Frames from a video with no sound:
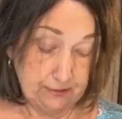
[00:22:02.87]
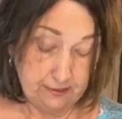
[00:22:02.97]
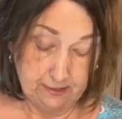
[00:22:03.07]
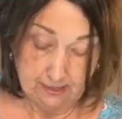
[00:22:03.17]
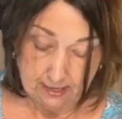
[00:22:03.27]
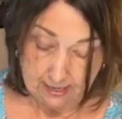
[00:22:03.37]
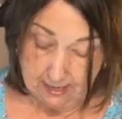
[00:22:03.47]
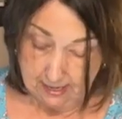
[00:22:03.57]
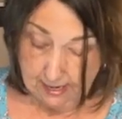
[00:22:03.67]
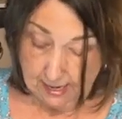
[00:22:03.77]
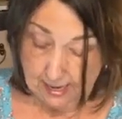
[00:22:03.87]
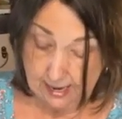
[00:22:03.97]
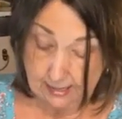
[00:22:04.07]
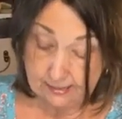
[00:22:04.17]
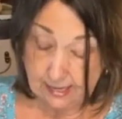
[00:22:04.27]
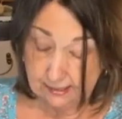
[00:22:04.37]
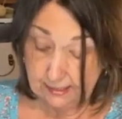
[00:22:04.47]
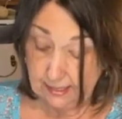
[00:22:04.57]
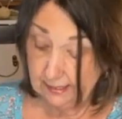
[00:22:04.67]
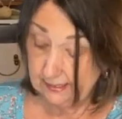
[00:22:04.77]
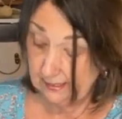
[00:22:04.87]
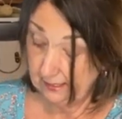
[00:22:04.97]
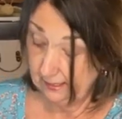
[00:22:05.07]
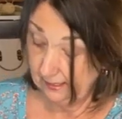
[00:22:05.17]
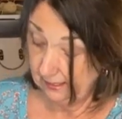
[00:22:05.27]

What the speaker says: with. And techniques.